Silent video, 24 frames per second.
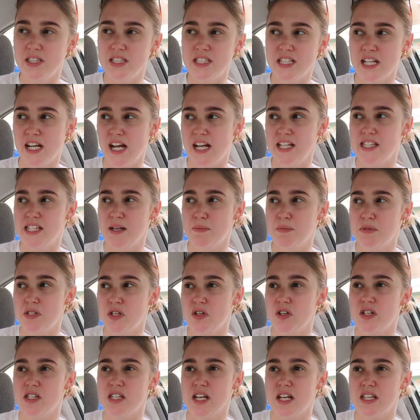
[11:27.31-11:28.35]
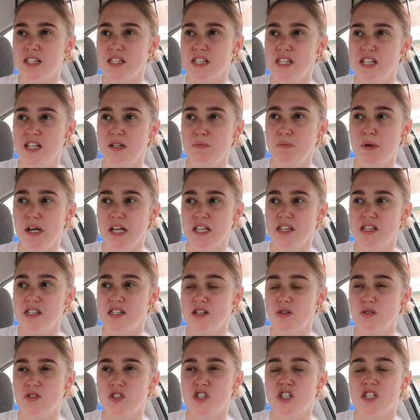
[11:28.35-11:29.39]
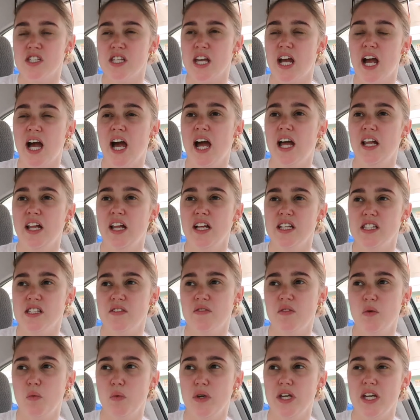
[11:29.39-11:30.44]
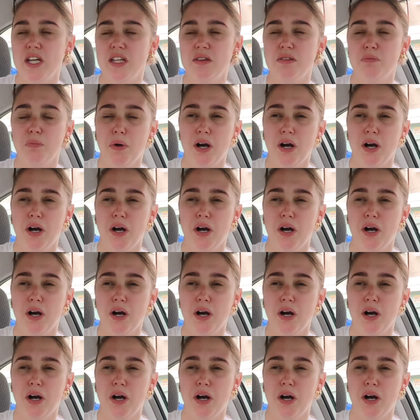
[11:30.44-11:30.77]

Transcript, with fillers: tonight's episode is Unseen Bits, so it's just like highlights of the weekend,